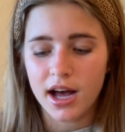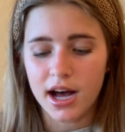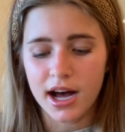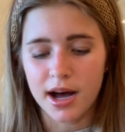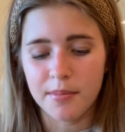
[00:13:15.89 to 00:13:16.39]

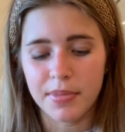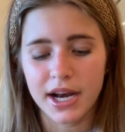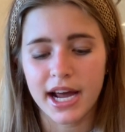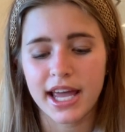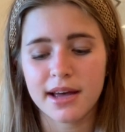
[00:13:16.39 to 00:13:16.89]
Um, but
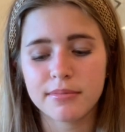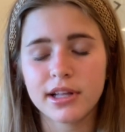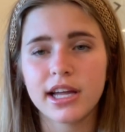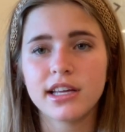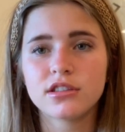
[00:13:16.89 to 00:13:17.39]
I am
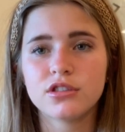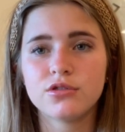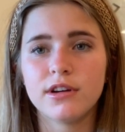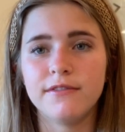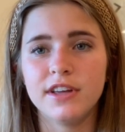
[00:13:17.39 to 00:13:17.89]
planning to
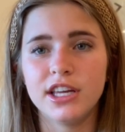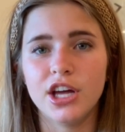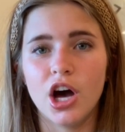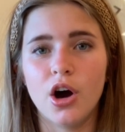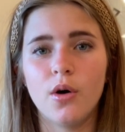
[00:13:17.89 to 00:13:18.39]
do a
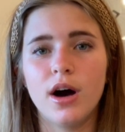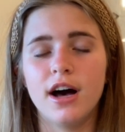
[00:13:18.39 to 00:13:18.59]
video